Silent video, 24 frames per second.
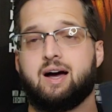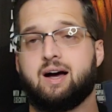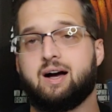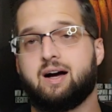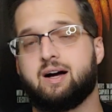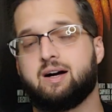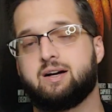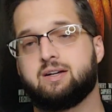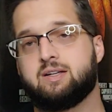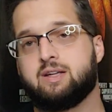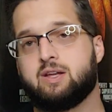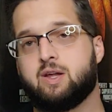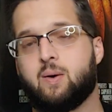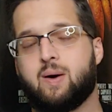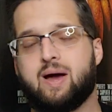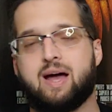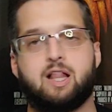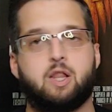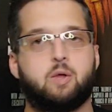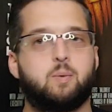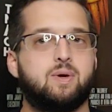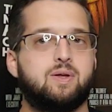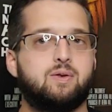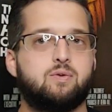you know,
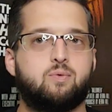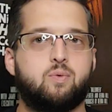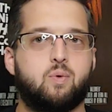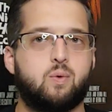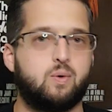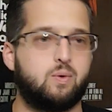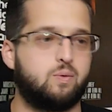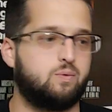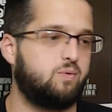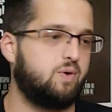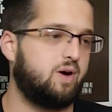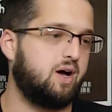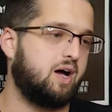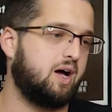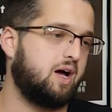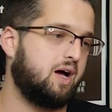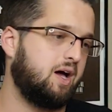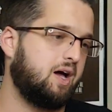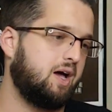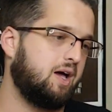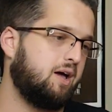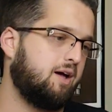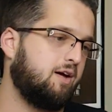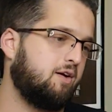Halloween 4 and
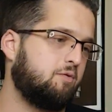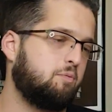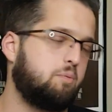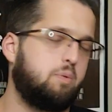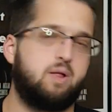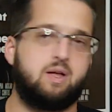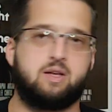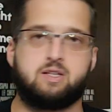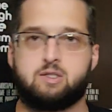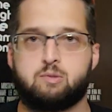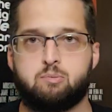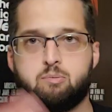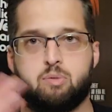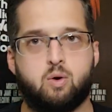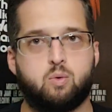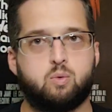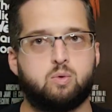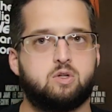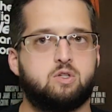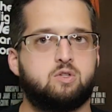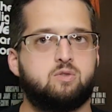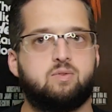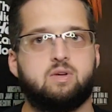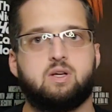5, plus
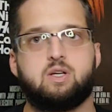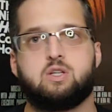bonus